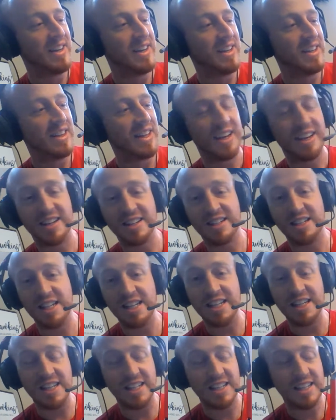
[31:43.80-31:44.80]
like
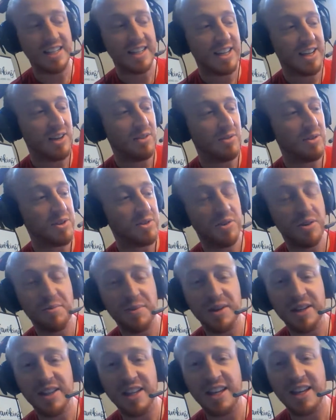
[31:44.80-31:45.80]
D, which would have
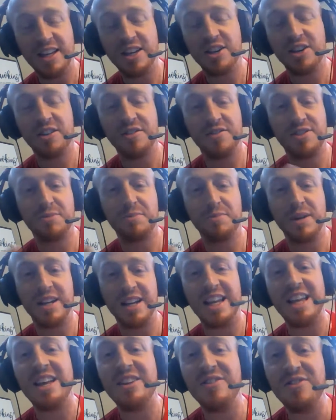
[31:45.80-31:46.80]
meant that he could have spent
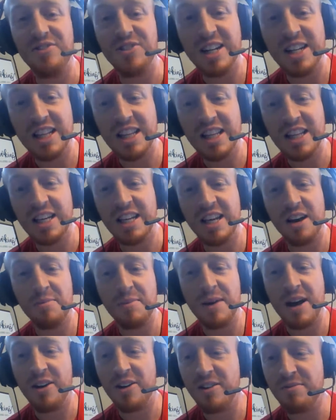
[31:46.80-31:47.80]
an infinite
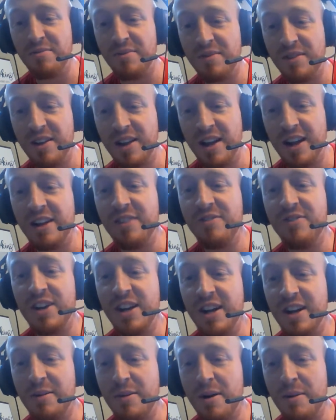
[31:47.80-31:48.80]
amount
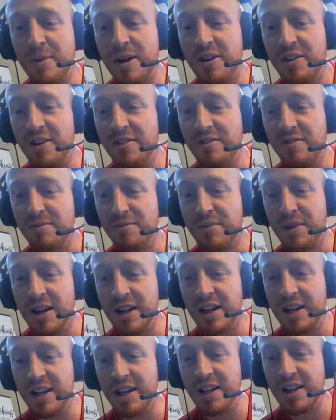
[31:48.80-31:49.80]
of
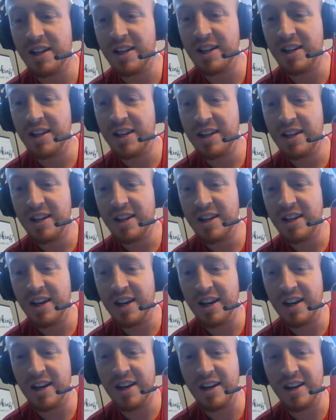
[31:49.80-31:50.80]
money
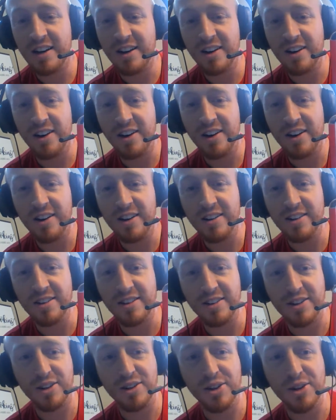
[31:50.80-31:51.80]
on
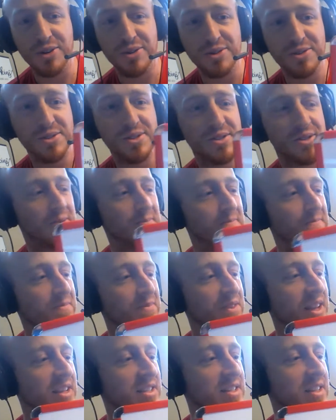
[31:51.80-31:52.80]
clothes.
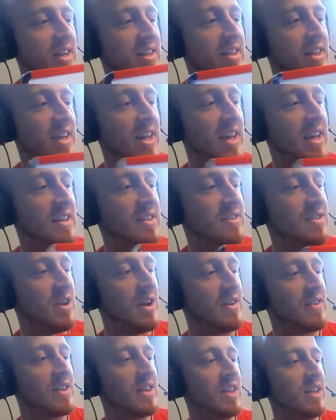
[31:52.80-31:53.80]
That's not the case. So you
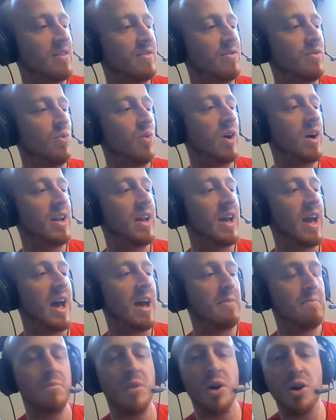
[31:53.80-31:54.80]
have to think of what
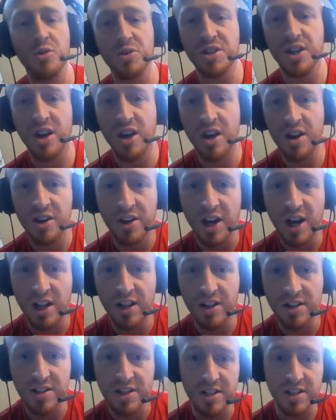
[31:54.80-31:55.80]
at most
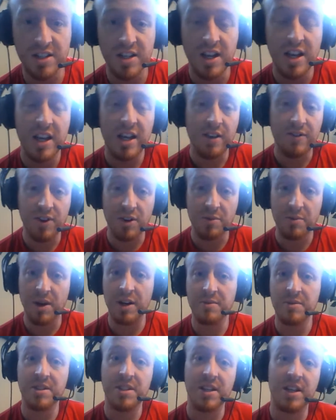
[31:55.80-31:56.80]
$100 is. If your
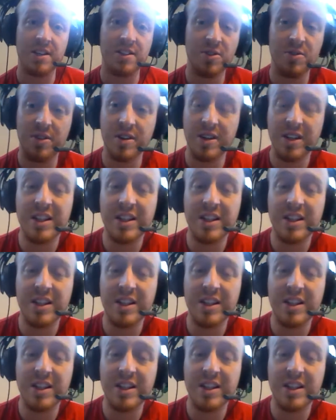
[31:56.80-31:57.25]
mom said, so